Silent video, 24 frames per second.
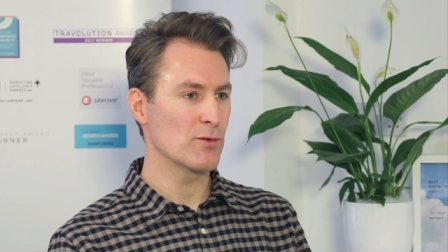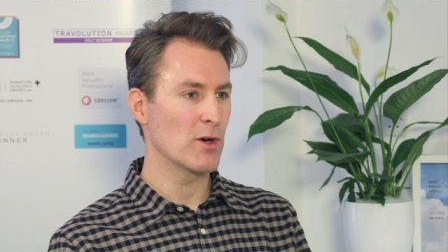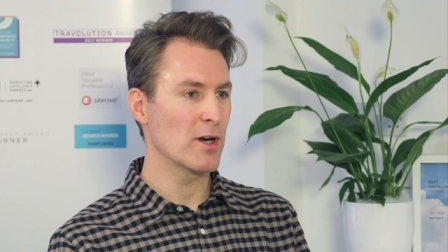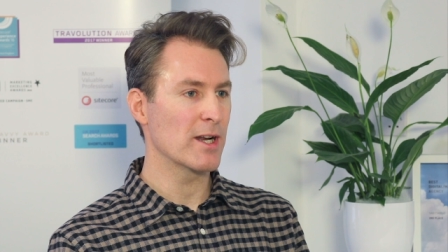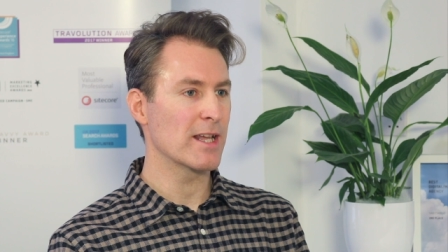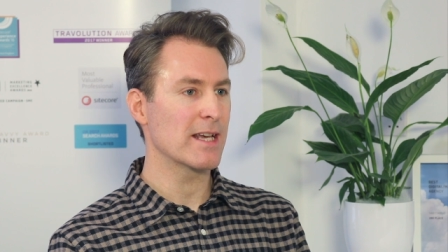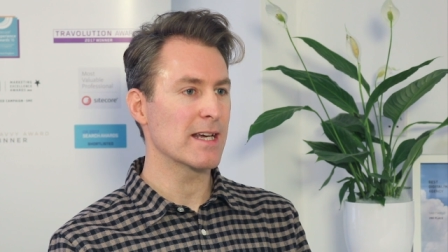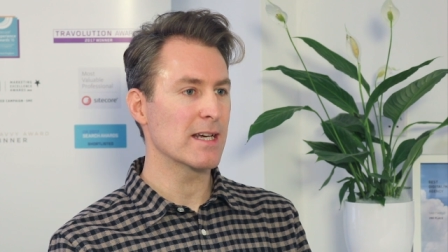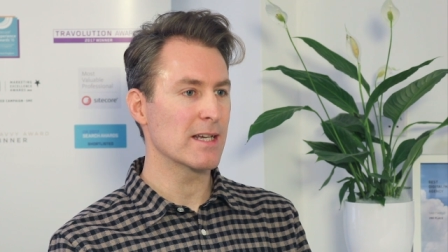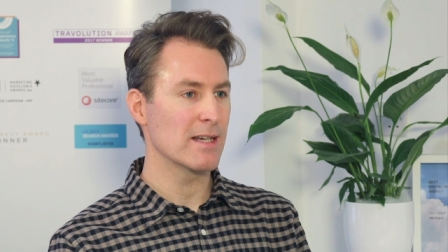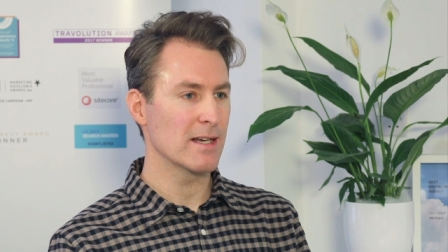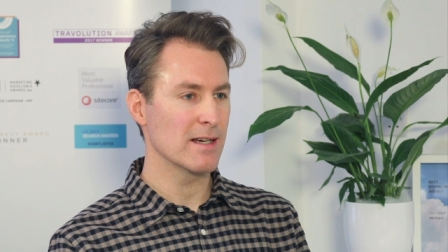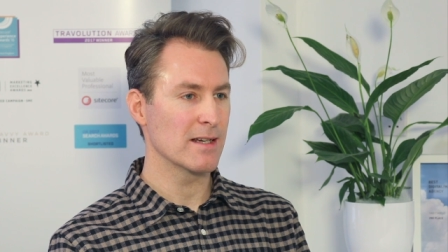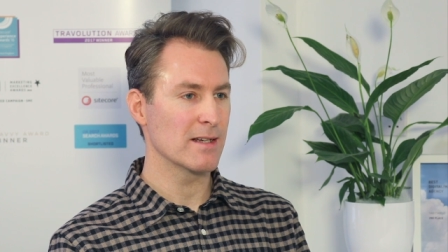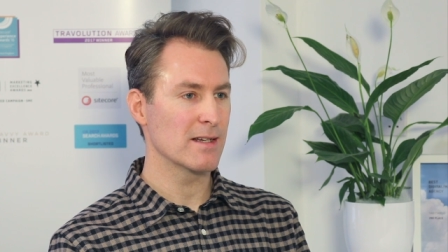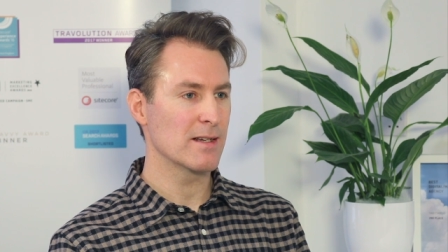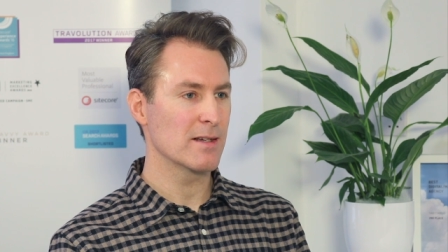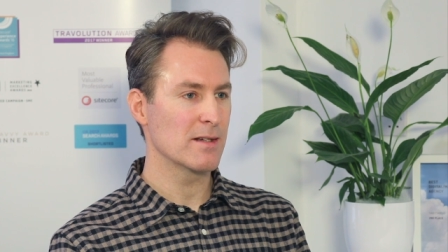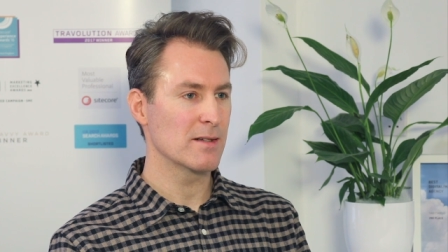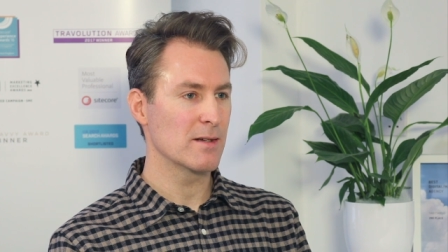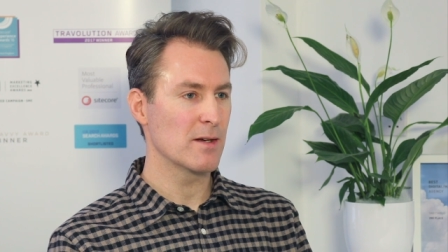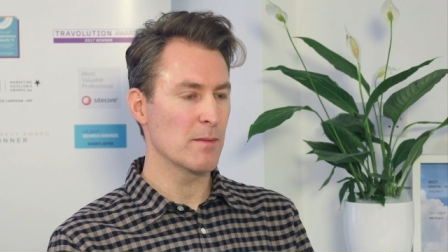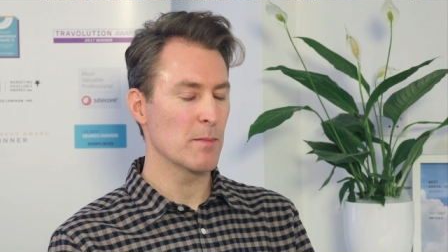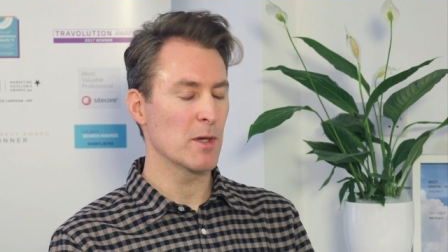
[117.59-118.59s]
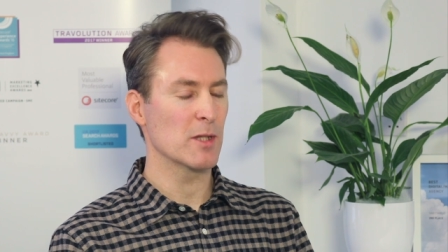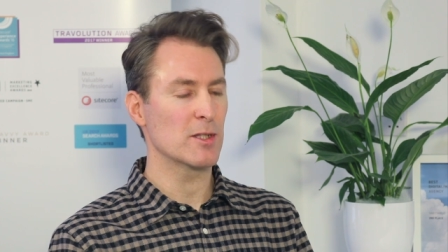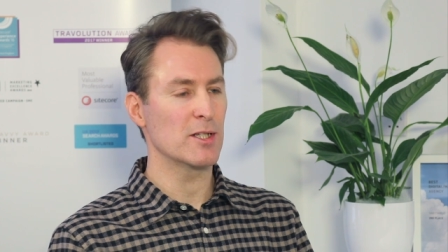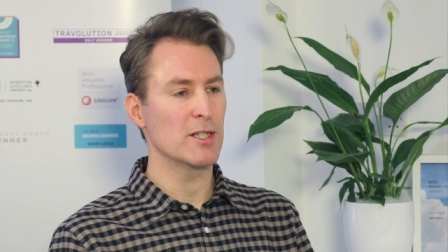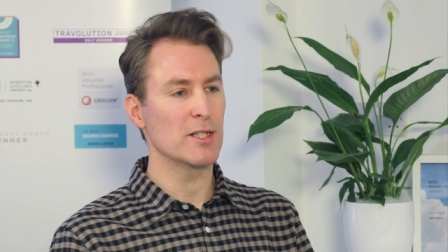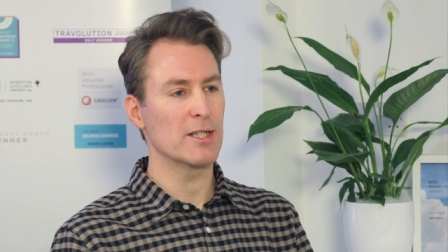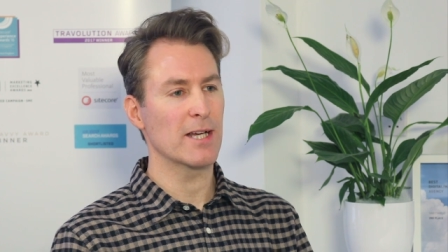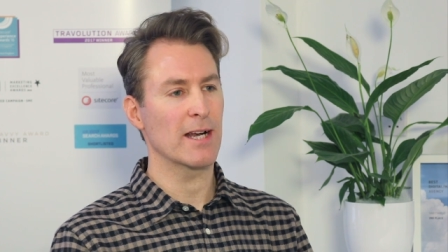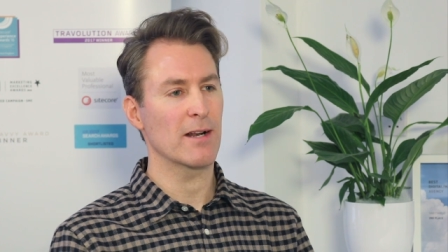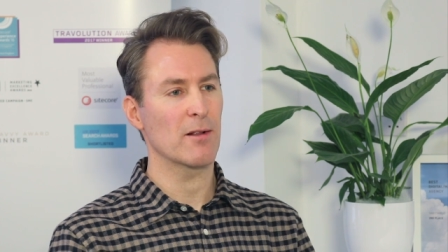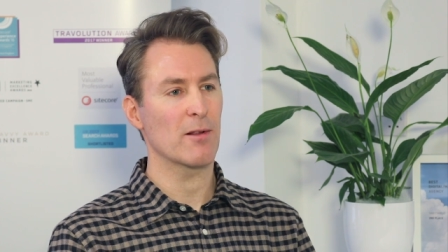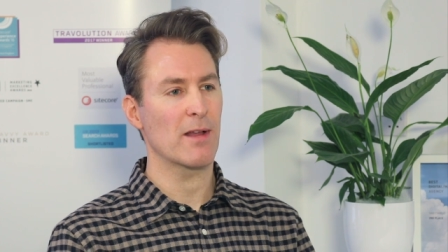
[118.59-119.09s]
running a
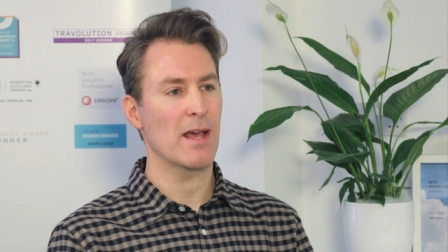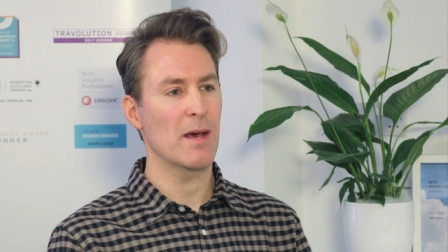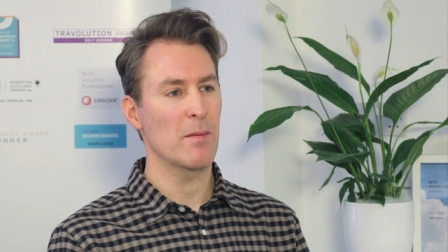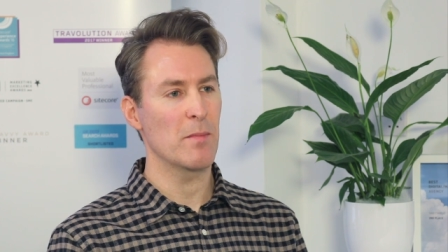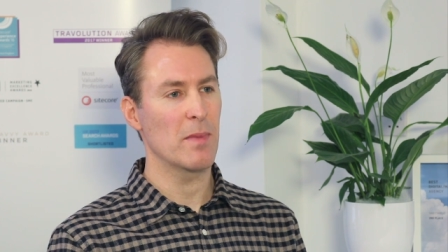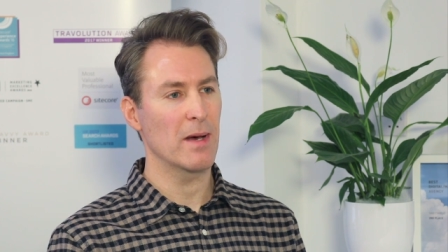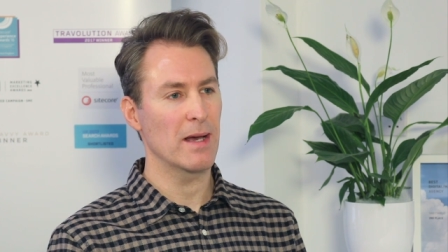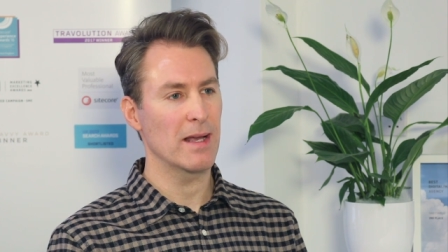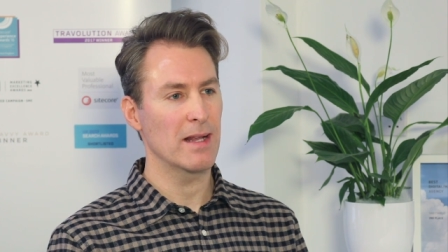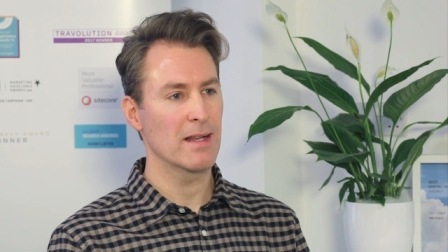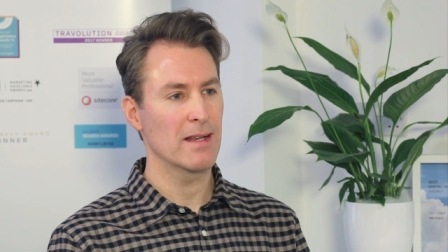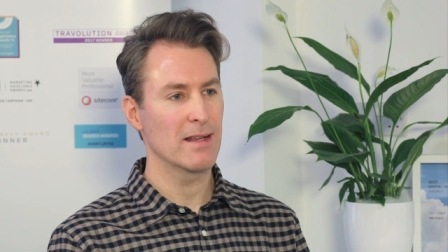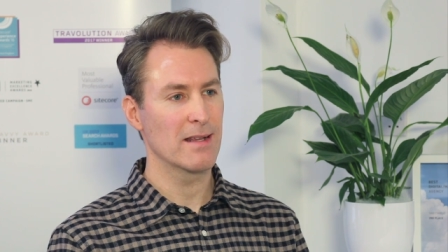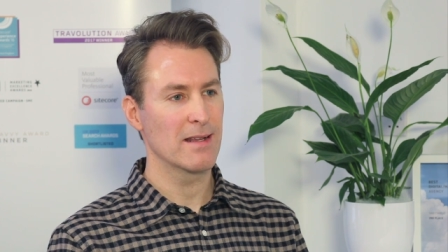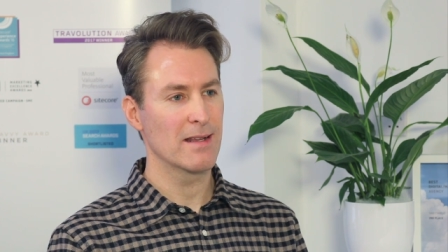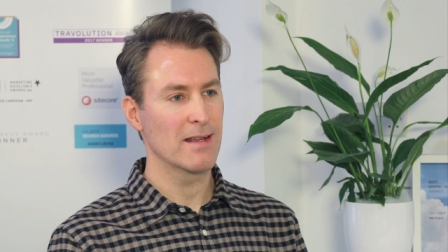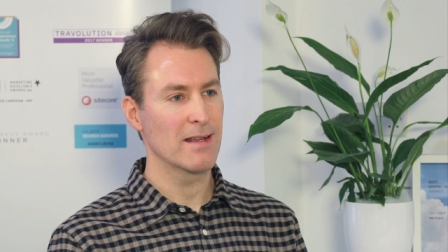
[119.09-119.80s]
multi-channel campaign?